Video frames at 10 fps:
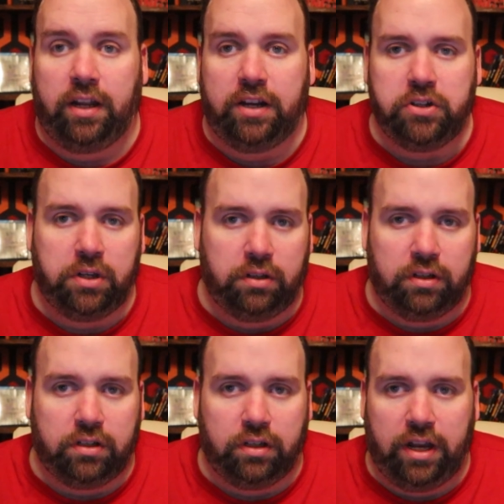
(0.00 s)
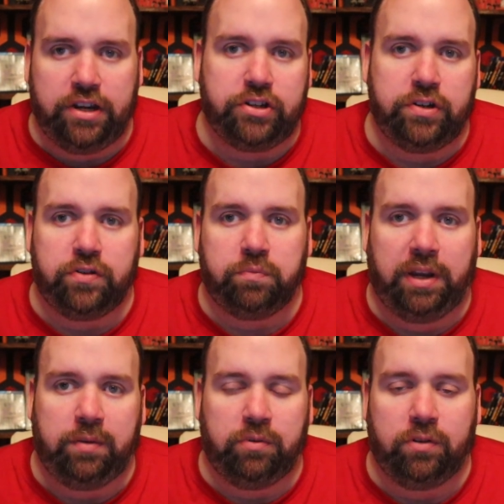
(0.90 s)
I actually looked at last year's
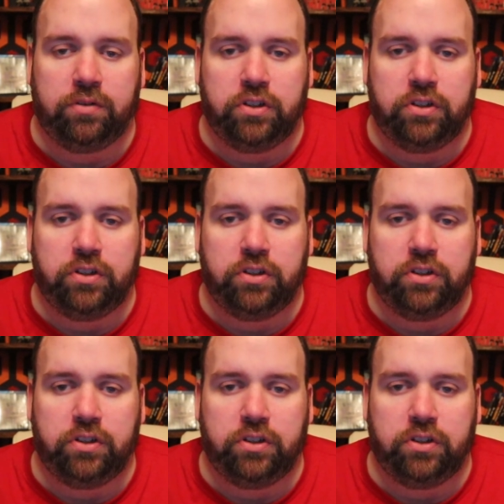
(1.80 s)
paper